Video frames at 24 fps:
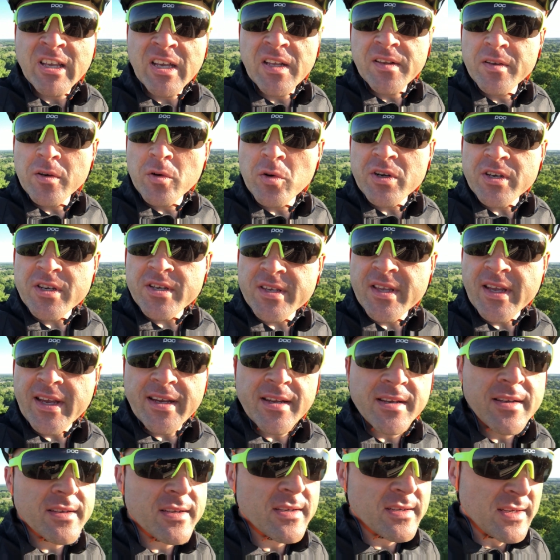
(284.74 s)
it's a gorgeous day.
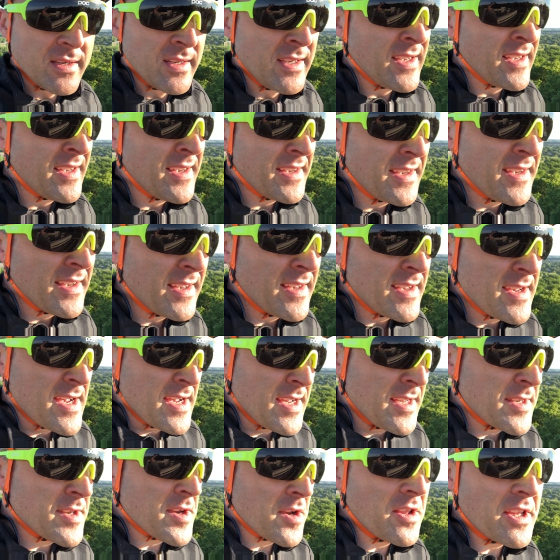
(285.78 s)

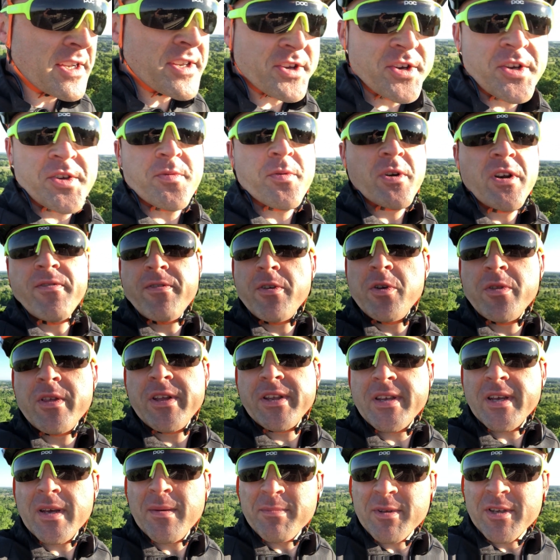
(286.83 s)
So let's just review the
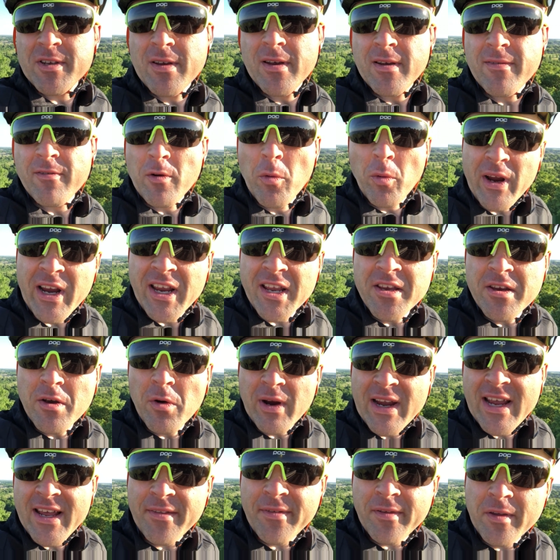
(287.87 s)
tips for waking
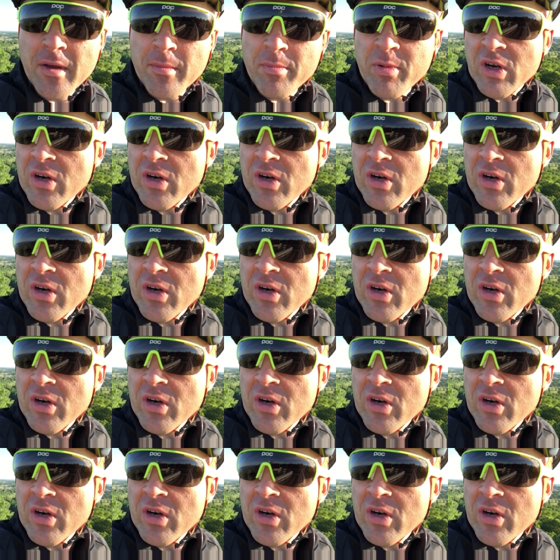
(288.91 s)
your ass up